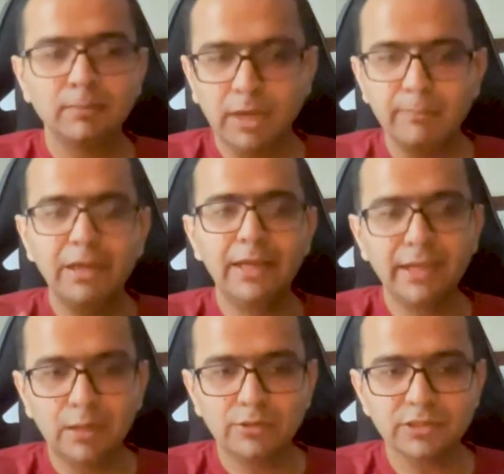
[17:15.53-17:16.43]
By
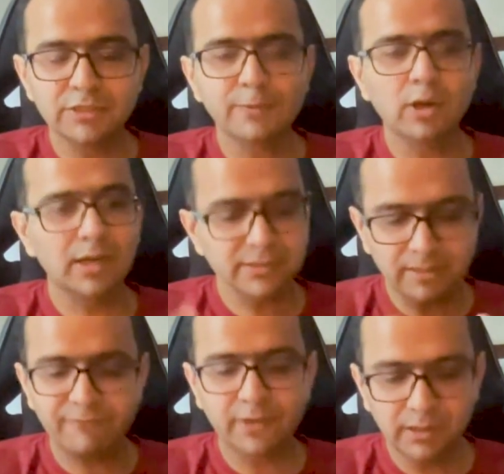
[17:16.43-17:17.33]
building out such products
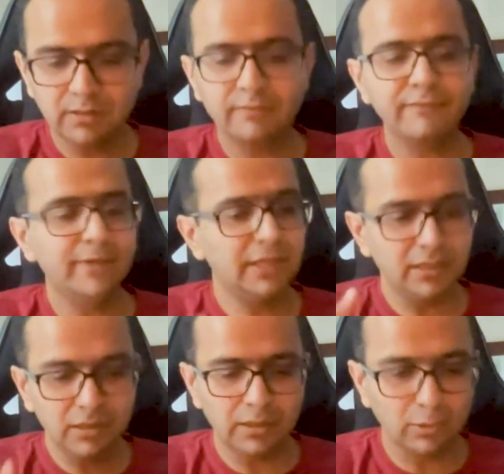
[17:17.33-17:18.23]
upfront, we
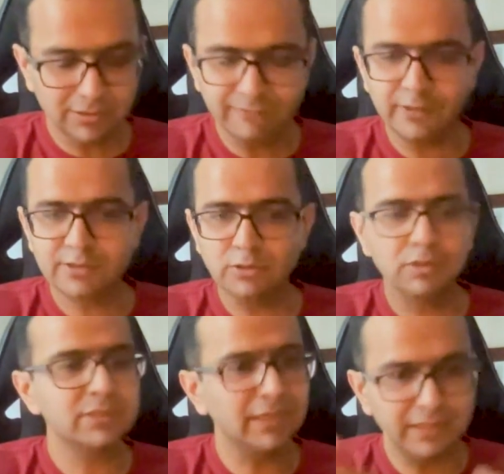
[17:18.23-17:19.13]
incur all the fixed
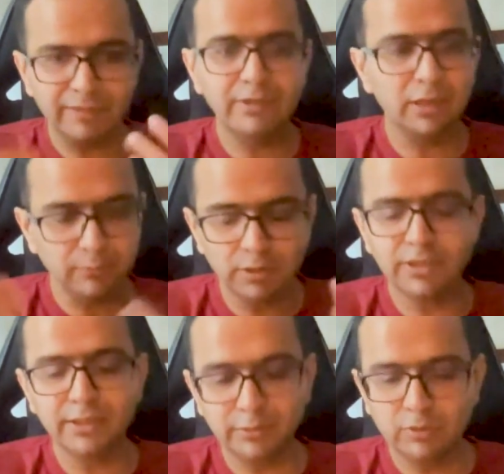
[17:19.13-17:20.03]
costs and then we convert
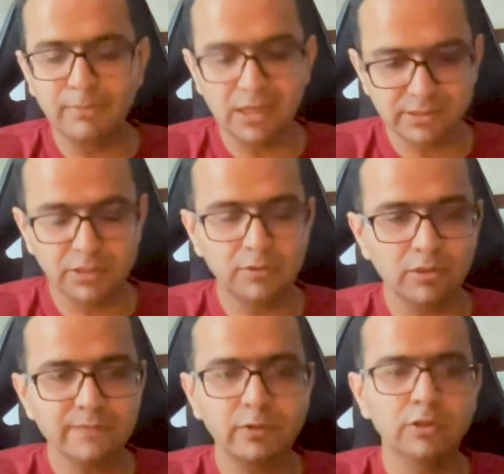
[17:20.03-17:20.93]
it into a marginal
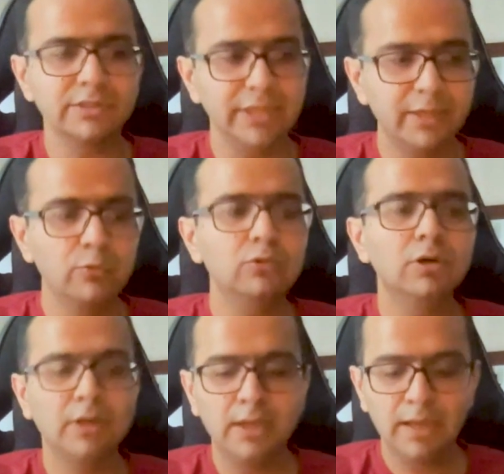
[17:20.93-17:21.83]
cost because they
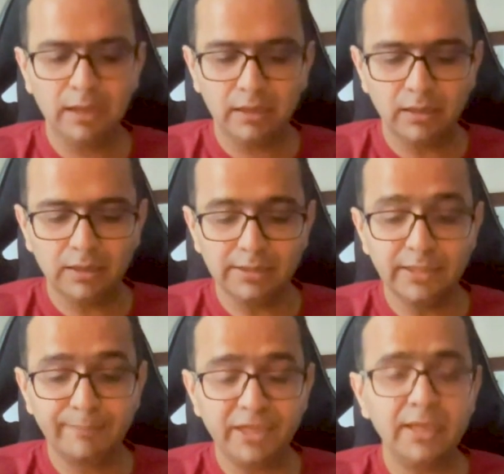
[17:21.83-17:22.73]

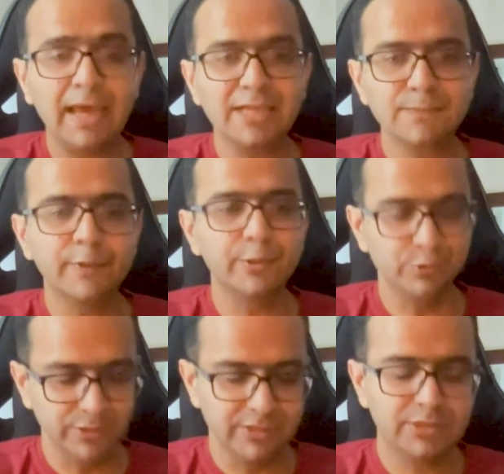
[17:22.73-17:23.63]
pay as per
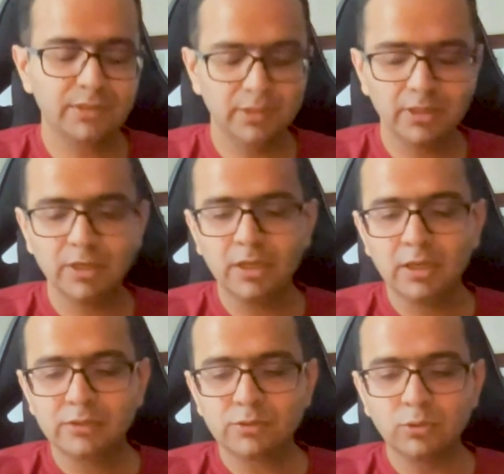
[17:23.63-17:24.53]
usage.
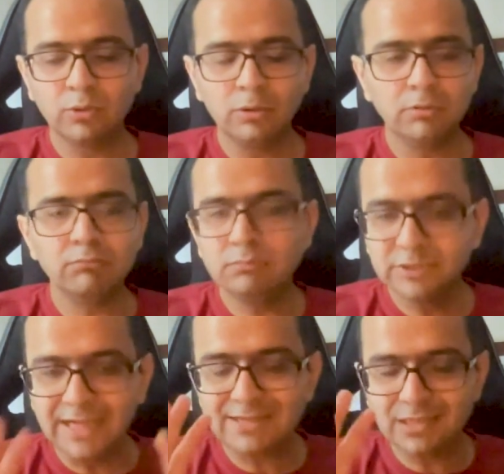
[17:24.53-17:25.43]
So
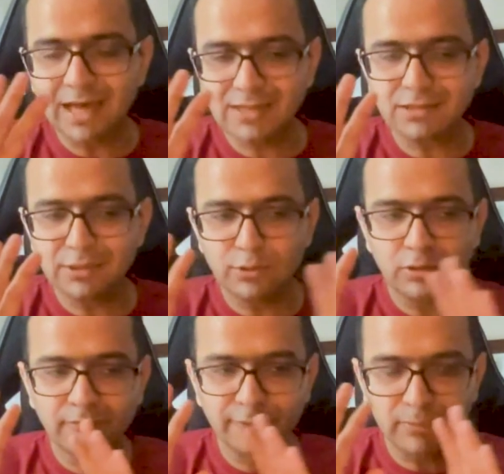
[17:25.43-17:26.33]
that's largely,
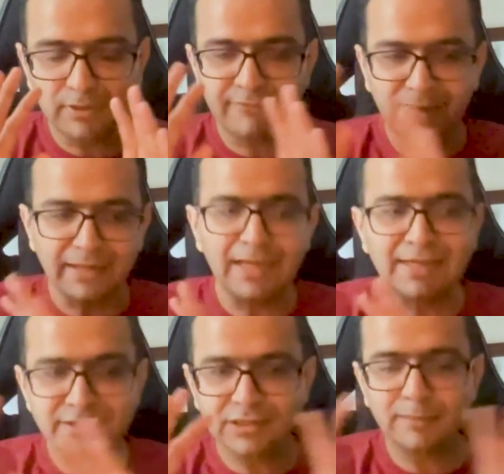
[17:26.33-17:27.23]
from a
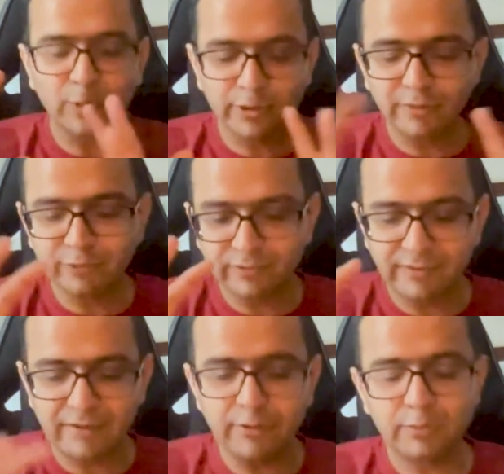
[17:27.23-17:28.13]
financial point of view, if
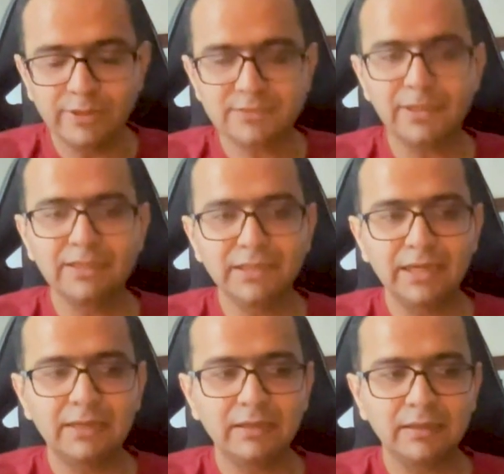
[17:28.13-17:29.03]
I were to explain that,